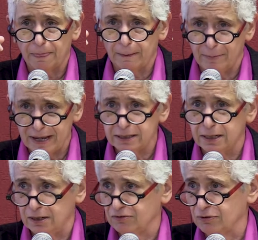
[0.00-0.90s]
bad
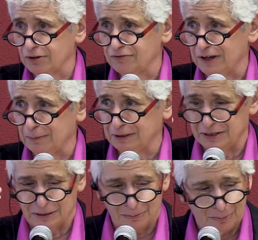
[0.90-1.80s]
care for our
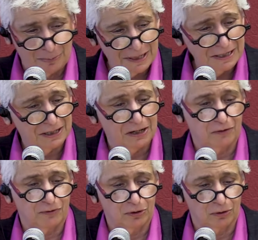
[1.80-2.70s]
families, bad care
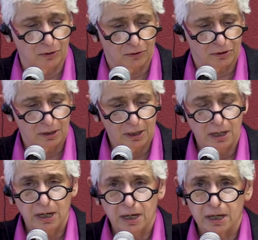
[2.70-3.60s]
for the earth,
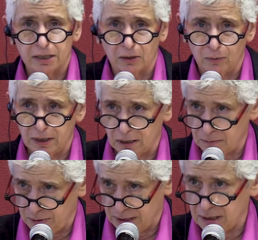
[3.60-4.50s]
that we can
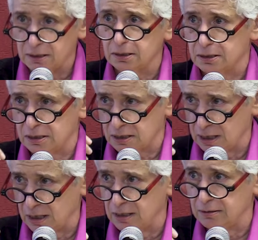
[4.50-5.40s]
begin to
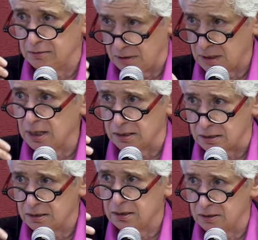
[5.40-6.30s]
say,
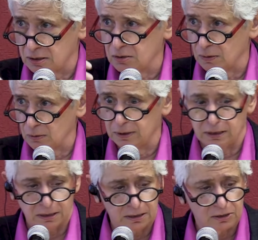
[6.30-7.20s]
yes, this is where we
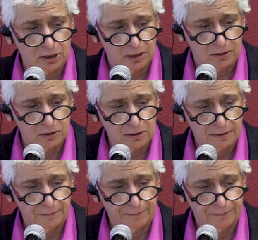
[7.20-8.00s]
need to change.